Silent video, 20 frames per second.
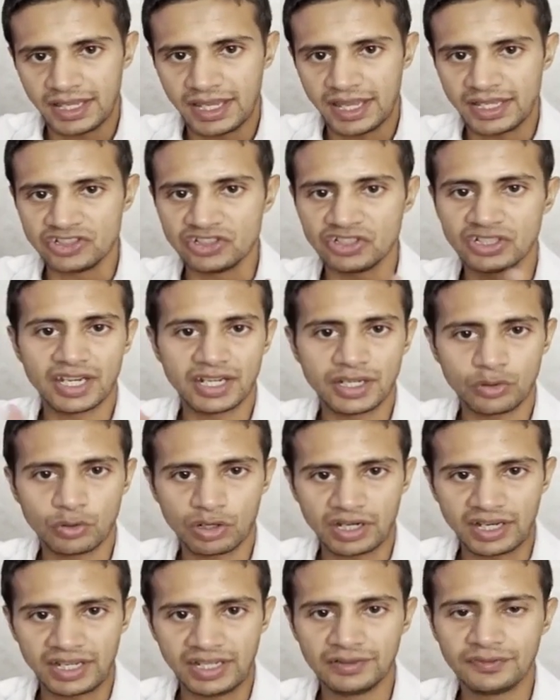
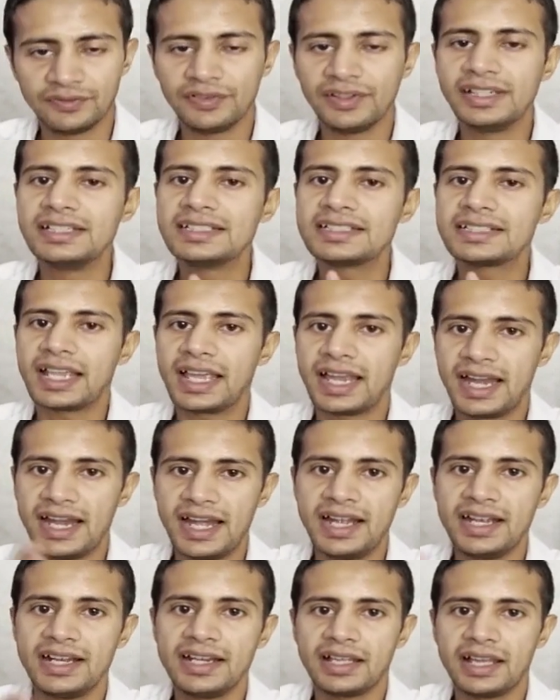
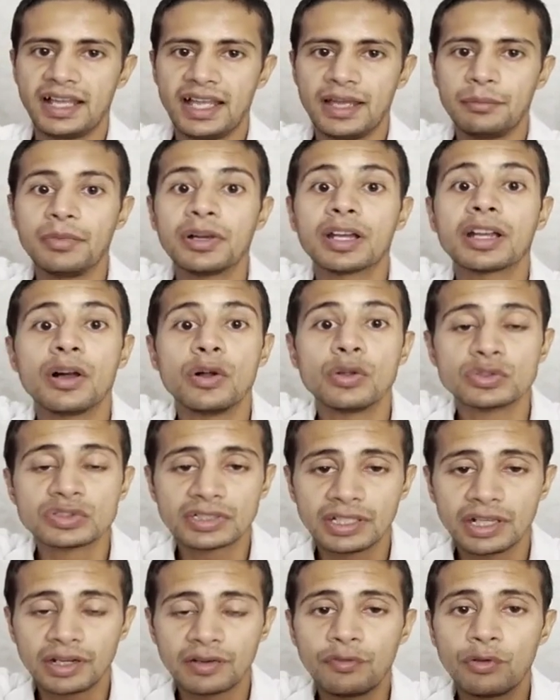And I'm a
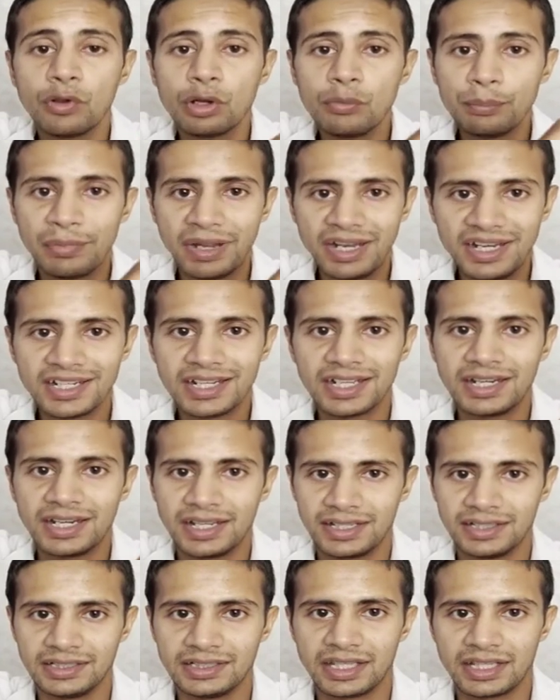counselor for mental
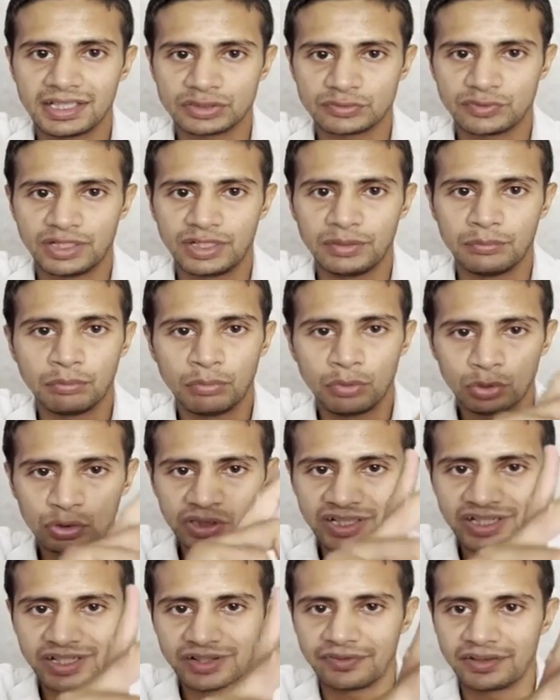health as well. Both
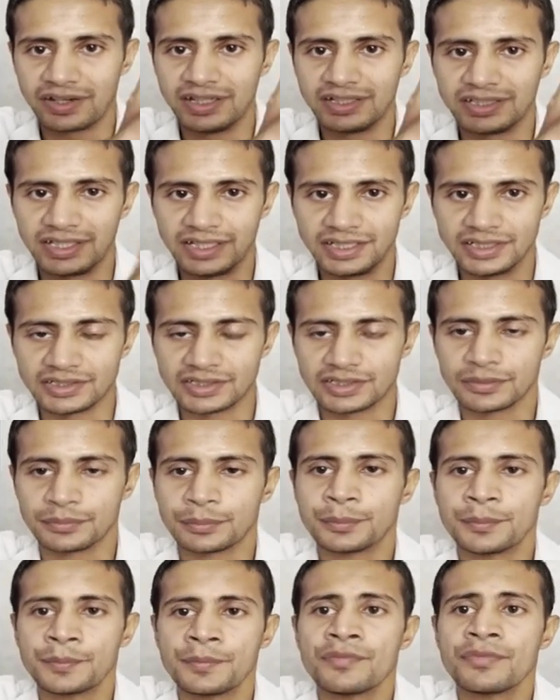are different things.
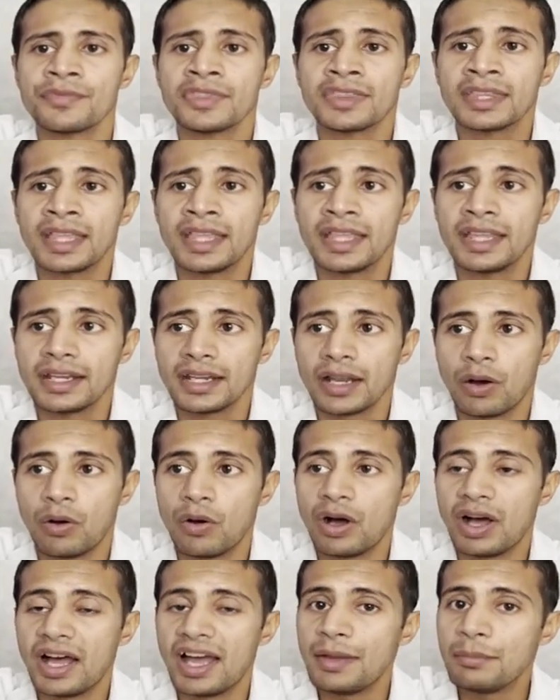
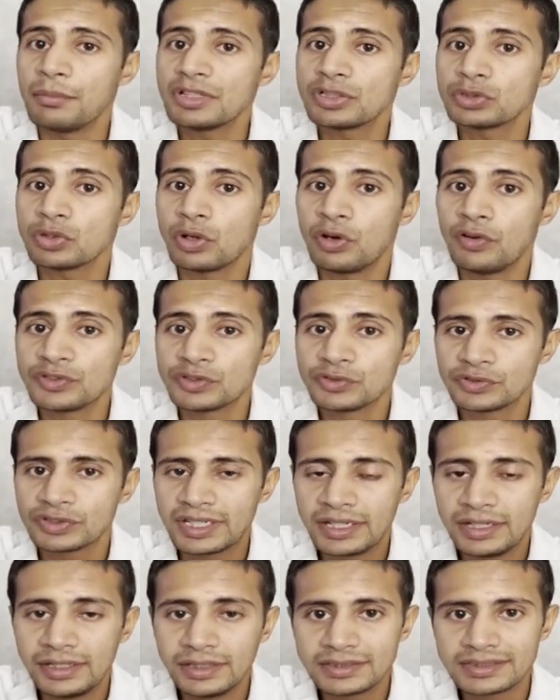Now, I am a soft
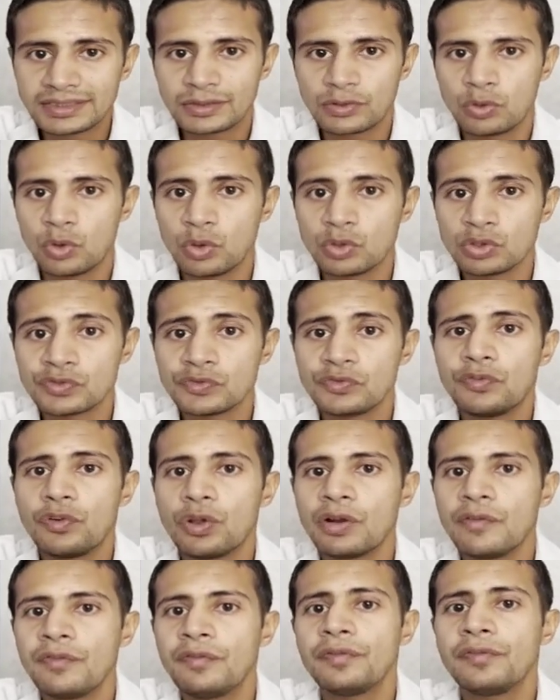skills coach
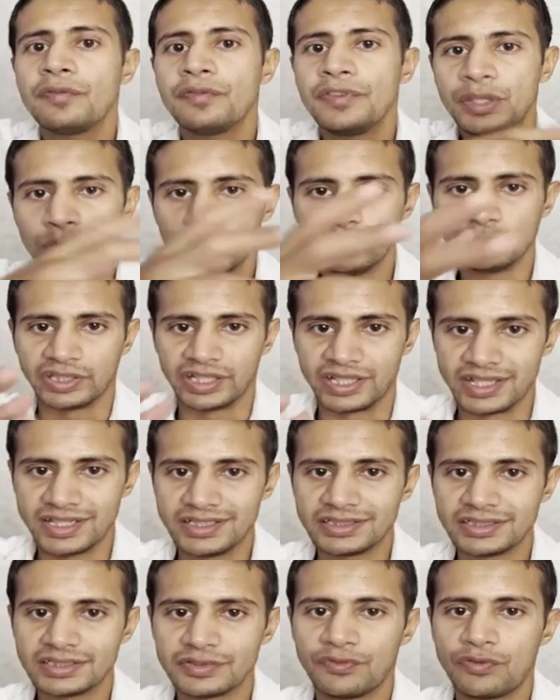for a few
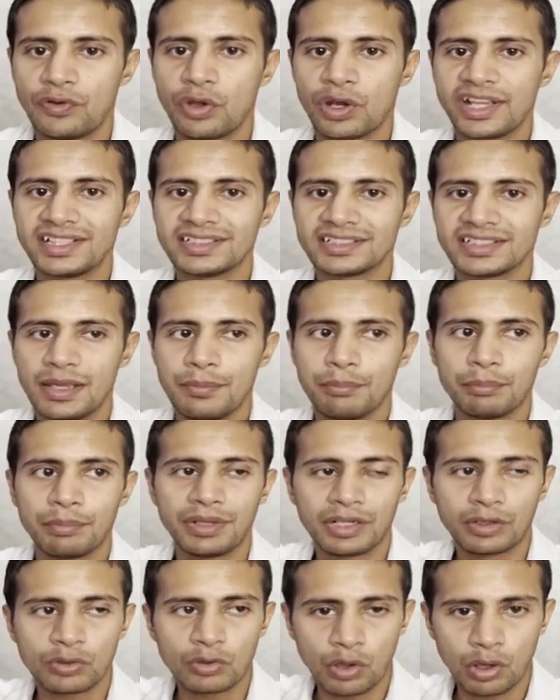things. For
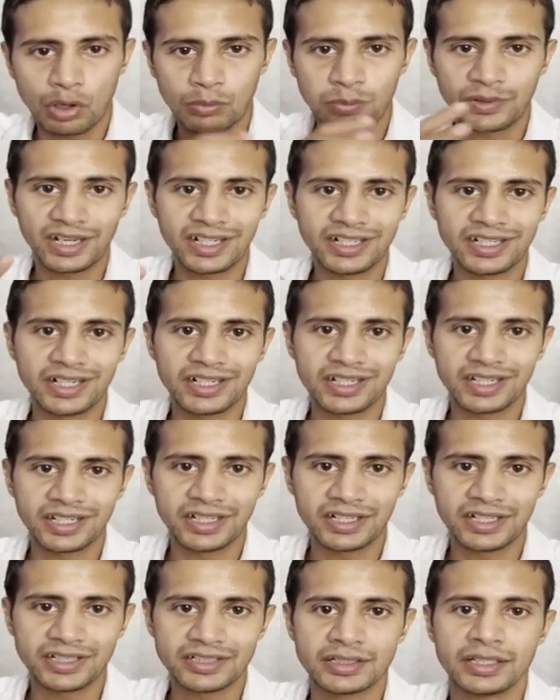example, corporate
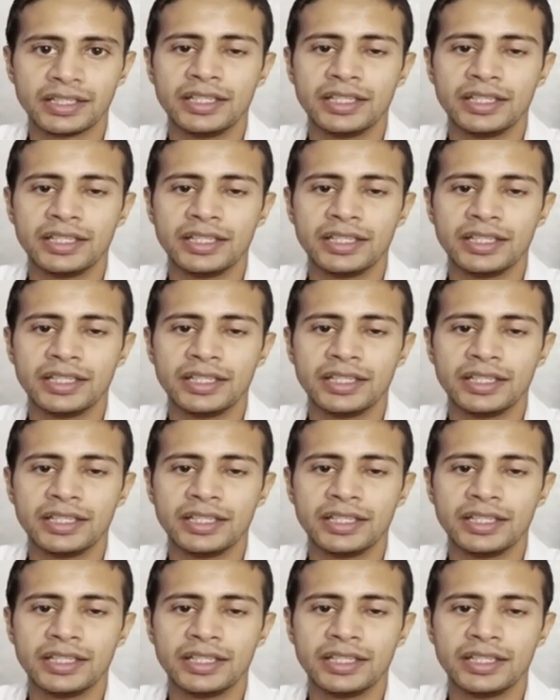etiquette.